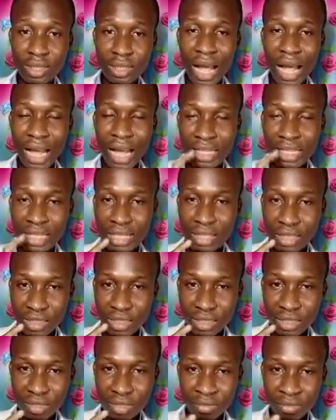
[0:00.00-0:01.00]

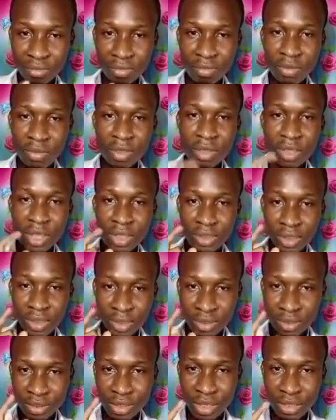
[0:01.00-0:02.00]
Achilles.
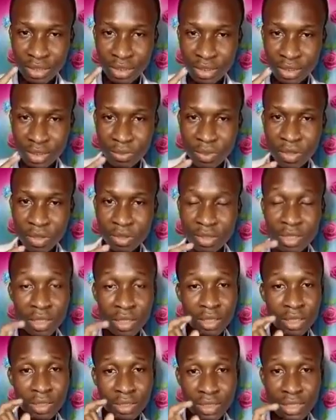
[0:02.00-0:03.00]
Tendonitis is spelled
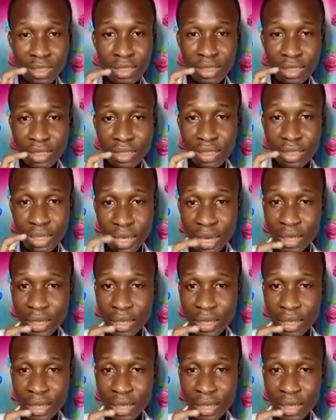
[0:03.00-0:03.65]
Tendinitis.